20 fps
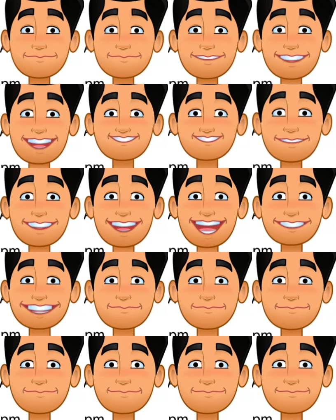by
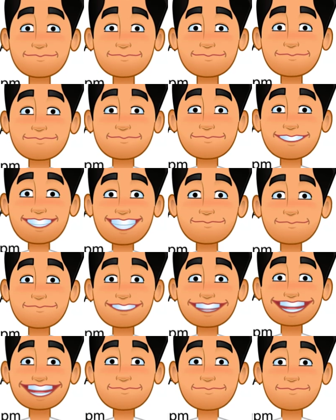1 3/4
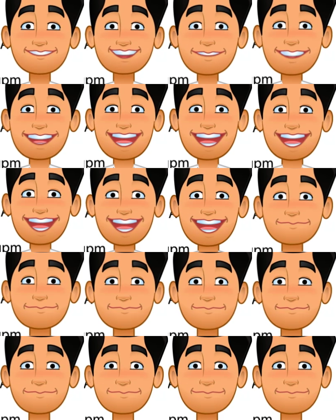inch
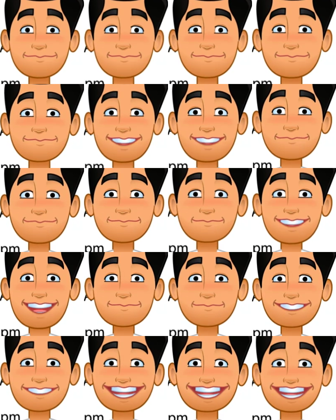rod by
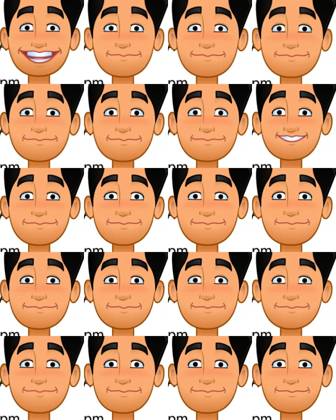5-inch stroke.